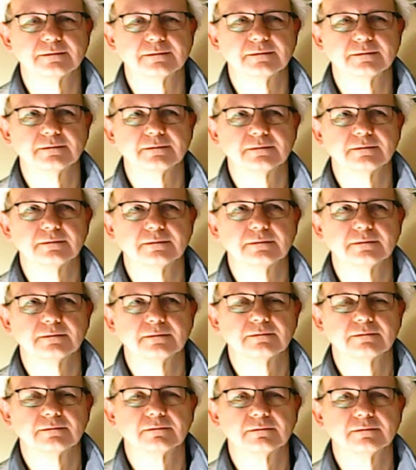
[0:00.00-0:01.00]

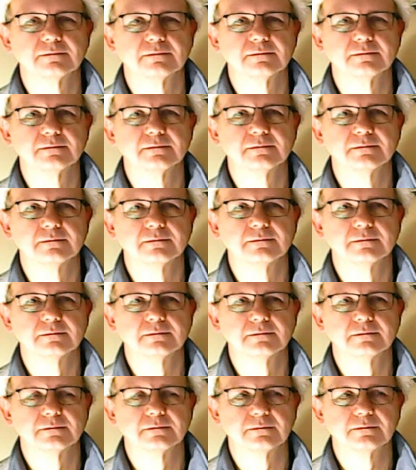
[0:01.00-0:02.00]

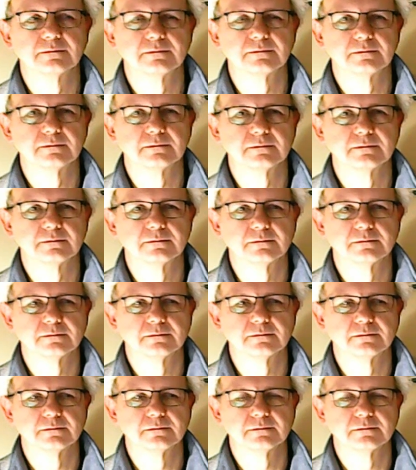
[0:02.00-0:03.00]

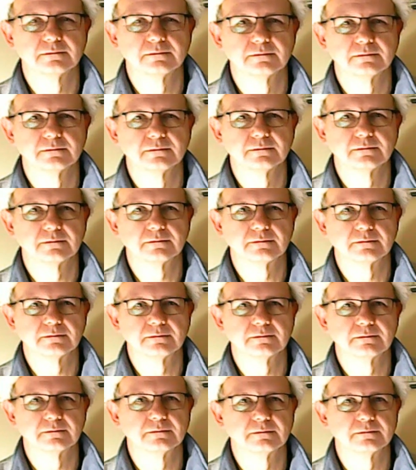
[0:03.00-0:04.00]

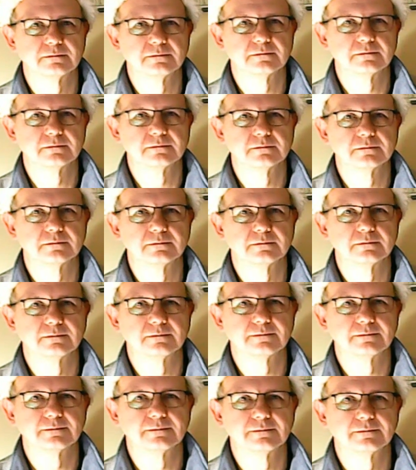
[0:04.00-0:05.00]

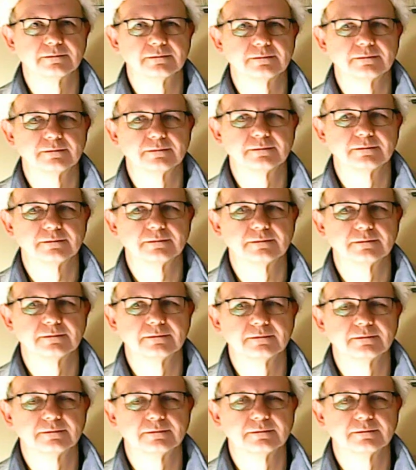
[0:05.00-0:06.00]

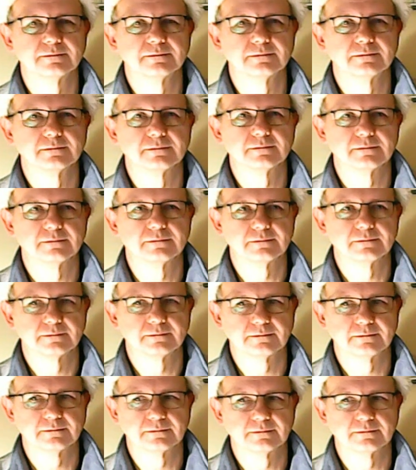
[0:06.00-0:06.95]
This person isn't speaking.